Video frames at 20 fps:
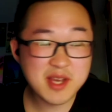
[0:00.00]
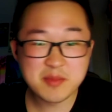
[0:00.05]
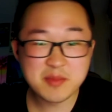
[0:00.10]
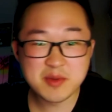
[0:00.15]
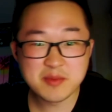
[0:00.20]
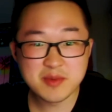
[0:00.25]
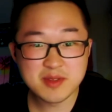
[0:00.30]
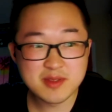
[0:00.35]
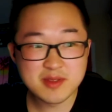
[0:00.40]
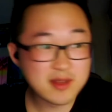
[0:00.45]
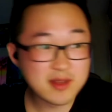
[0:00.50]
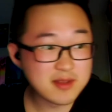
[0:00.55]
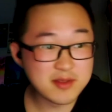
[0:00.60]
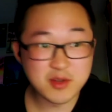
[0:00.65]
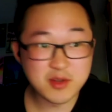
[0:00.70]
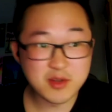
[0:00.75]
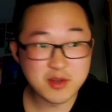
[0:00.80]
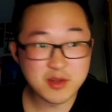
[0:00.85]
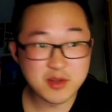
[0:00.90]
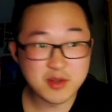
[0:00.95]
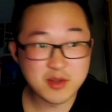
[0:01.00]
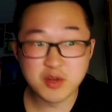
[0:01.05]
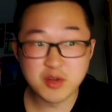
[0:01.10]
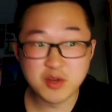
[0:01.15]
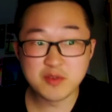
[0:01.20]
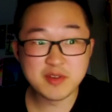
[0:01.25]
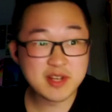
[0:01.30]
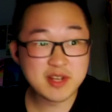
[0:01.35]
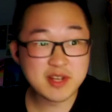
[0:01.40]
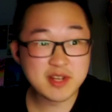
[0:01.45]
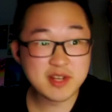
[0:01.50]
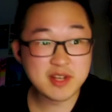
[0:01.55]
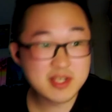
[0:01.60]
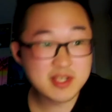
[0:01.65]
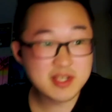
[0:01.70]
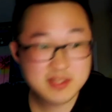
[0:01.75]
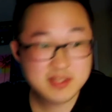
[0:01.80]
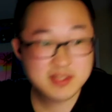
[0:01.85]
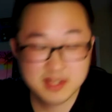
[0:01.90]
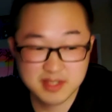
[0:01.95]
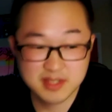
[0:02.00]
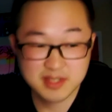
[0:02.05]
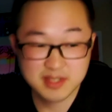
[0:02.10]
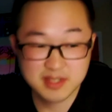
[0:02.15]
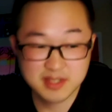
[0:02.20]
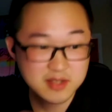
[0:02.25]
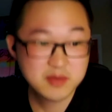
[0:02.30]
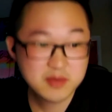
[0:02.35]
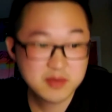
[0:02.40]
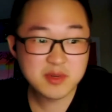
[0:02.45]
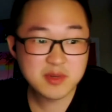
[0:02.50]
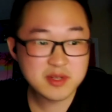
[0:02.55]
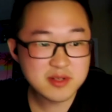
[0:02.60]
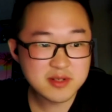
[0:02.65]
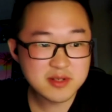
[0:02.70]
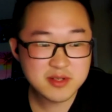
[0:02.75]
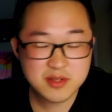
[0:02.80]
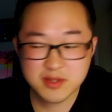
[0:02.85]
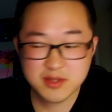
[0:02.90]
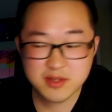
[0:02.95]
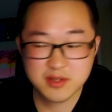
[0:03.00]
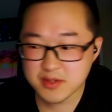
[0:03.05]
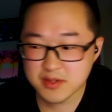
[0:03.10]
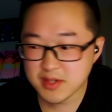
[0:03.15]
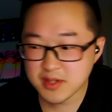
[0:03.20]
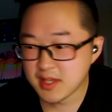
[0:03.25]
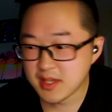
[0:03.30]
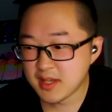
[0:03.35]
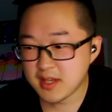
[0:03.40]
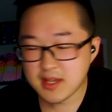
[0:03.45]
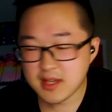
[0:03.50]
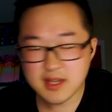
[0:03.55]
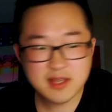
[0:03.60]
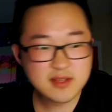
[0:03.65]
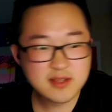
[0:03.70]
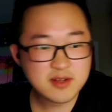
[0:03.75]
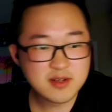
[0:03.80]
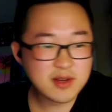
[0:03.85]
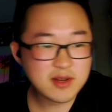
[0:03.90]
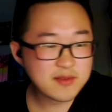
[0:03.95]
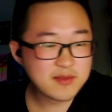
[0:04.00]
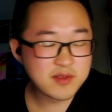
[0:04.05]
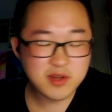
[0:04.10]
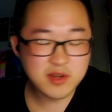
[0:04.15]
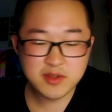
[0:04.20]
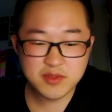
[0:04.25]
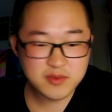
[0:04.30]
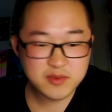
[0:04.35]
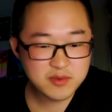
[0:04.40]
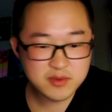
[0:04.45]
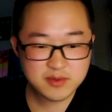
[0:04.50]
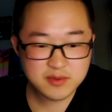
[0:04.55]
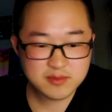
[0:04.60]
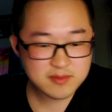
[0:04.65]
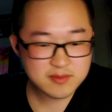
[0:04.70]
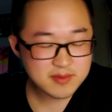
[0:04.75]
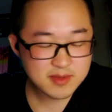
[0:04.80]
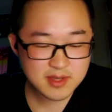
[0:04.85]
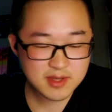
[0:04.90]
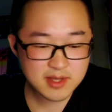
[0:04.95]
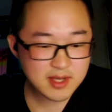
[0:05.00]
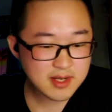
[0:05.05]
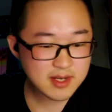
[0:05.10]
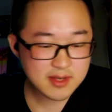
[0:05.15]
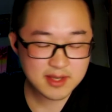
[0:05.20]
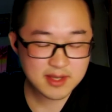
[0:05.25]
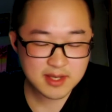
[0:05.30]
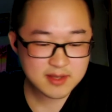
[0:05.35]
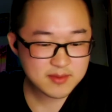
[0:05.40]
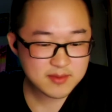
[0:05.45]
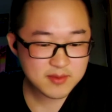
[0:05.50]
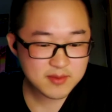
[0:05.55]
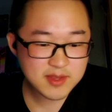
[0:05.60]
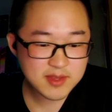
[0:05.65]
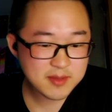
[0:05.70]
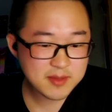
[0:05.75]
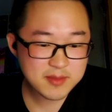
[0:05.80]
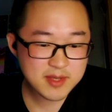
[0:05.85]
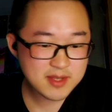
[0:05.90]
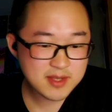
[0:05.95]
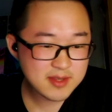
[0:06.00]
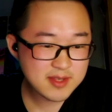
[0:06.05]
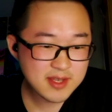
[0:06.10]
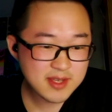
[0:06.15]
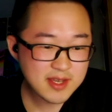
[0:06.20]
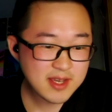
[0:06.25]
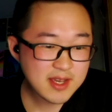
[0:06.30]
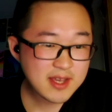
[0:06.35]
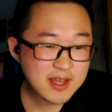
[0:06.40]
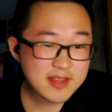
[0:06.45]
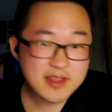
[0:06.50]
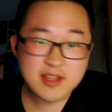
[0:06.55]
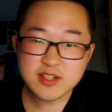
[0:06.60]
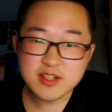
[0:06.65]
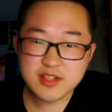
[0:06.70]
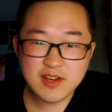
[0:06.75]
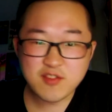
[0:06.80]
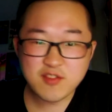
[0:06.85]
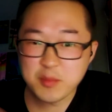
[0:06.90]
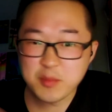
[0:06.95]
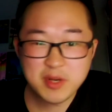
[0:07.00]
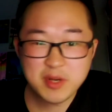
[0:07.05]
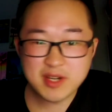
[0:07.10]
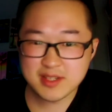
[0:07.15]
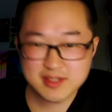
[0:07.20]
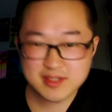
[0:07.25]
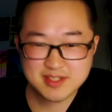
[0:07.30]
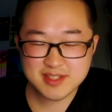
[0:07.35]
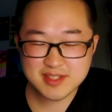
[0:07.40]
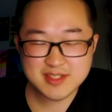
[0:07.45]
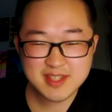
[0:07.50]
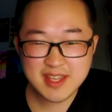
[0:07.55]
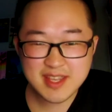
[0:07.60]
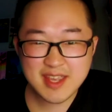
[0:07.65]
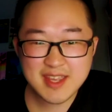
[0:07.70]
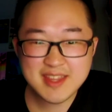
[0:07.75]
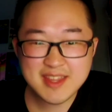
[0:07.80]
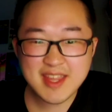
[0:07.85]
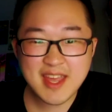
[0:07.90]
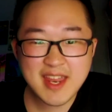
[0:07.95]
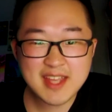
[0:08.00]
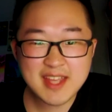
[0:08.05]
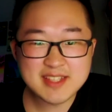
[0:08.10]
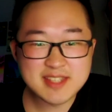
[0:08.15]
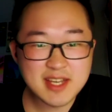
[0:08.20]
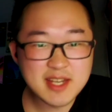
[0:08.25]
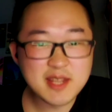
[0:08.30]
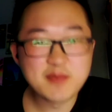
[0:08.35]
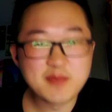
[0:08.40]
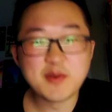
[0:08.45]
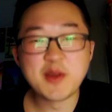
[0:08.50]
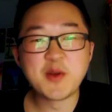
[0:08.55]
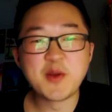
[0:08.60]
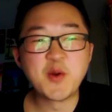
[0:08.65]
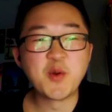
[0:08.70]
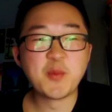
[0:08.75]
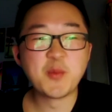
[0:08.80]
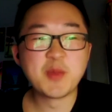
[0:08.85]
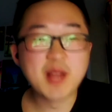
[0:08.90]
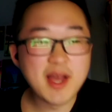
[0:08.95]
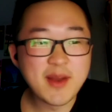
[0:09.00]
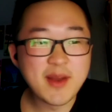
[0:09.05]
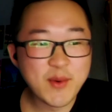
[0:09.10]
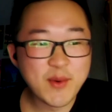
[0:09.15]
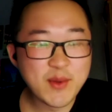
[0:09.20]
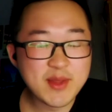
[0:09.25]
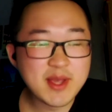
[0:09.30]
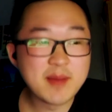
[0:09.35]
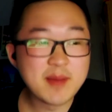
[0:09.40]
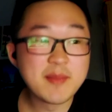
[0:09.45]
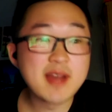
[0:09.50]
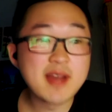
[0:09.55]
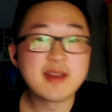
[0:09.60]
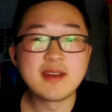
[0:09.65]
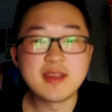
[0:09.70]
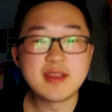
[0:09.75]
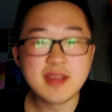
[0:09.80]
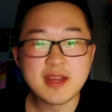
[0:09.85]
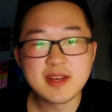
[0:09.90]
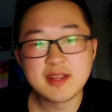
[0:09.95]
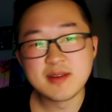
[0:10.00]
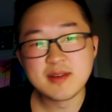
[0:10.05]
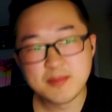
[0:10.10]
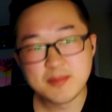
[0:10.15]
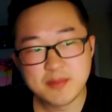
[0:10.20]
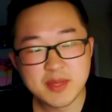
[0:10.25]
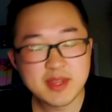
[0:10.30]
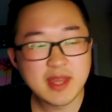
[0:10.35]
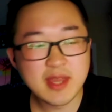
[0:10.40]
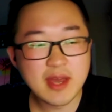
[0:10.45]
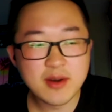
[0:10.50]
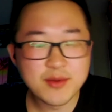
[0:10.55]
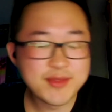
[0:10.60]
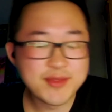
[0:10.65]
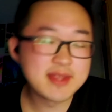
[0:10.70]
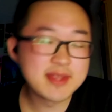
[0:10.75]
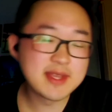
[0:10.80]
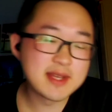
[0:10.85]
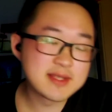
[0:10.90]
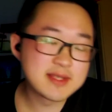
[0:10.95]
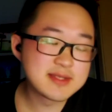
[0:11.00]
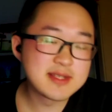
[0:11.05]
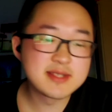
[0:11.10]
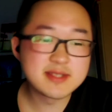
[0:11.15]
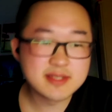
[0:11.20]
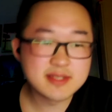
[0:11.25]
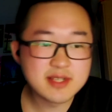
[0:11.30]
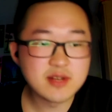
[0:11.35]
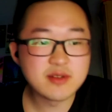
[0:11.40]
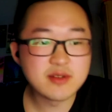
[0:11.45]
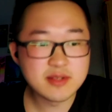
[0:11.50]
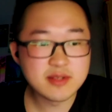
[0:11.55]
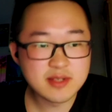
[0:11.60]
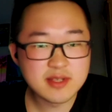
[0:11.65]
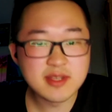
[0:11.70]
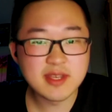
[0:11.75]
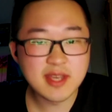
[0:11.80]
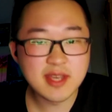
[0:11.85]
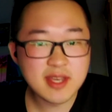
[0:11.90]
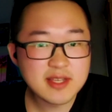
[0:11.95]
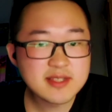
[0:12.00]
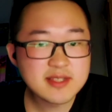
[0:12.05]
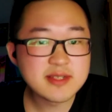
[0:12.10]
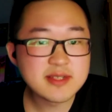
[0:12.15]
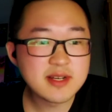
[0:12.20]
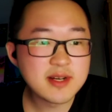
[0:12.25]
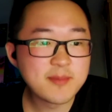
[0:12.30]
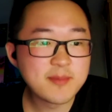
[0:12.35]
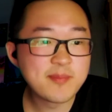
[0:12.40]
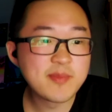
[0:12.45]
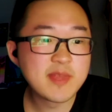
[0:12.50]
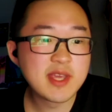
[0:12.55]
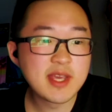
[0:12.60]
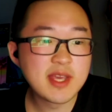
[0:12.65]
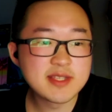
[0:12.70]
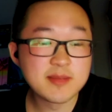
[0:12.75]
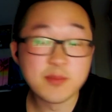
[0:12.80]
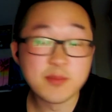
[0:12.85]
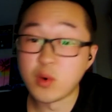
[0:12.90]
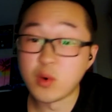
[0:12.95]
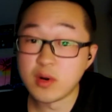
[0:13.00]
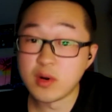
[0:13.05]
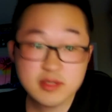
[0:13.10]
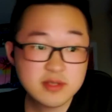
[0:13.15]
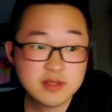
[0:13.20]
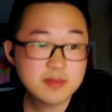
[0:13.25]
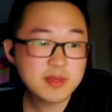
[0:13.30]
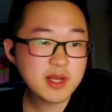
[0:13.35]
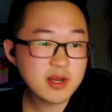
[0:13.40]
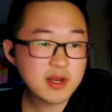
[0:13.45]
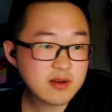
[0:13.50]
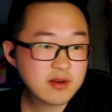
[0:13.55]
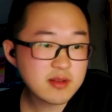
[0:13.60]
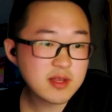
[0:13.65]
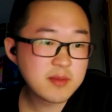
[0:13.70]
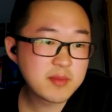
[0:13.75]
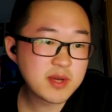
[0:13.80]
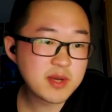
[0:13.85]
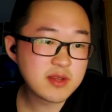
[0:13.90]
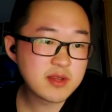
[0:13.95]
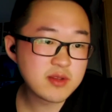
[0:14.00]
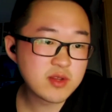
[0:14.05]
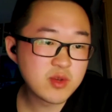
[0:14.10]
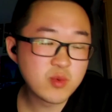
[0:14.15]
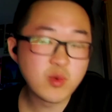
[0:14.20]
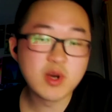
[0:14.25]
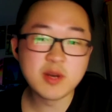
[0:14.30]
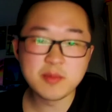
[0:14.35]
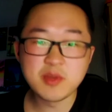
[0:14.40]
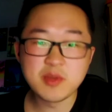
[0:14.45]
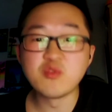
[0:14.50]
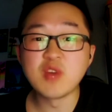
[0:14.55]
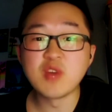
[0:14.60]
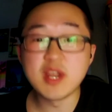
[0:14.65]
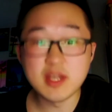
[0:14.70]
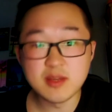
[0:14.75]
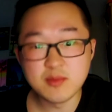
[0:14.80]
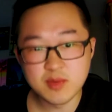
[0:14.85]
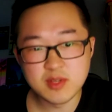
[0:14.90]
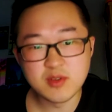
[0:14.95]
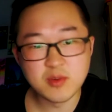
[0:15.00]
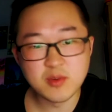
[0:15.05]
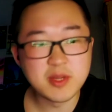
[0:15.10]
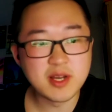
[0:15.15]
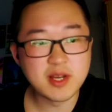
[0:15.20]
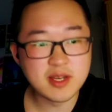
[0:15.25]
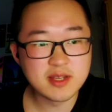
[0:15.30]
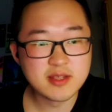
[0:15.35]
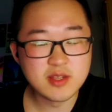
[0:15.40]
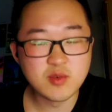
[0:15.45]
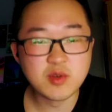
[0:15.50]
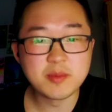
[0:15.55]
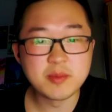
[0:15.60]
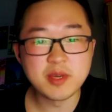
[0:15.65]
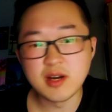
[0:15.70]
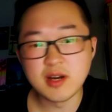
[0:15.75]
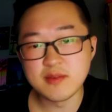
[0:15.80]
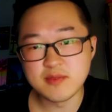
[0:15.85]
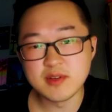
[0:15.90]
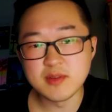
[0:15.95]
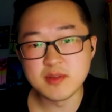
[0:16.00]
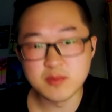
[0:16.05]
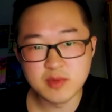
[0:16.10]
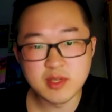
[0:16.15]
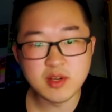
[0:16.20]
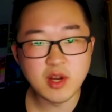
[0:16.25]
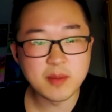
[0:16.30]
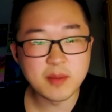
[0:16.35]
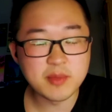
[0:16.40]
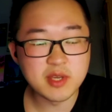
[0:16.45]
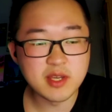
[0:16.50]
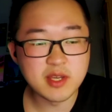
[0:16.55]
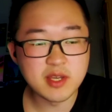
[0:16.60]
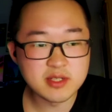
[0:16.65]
Are you happy with the COVID essay that you want to do? And, I've gone through a lot of that with them, and everybody is just in that anxiety. If I don't apply early, I'm not going to get in. But I don't think that's necessarily the case. It's important to apply early, but you want to be ready when you apply. You want to be confident in your application.